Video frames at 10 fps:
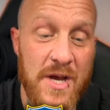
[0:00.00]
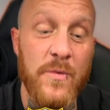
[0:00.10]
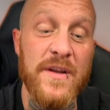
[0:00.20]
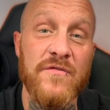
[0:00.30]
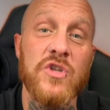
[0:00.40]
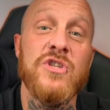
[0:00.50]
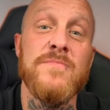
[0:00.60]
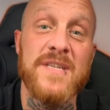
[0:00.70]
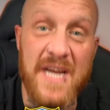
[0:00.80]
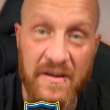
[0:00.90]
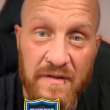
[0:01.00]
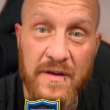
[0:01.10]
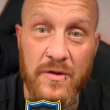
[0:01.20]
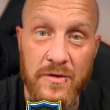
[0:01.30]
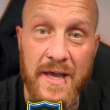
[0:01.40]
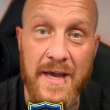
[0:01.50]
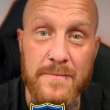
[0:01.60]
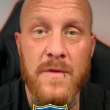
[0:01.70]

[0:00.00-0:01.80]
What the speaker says: when you've got some difficult games.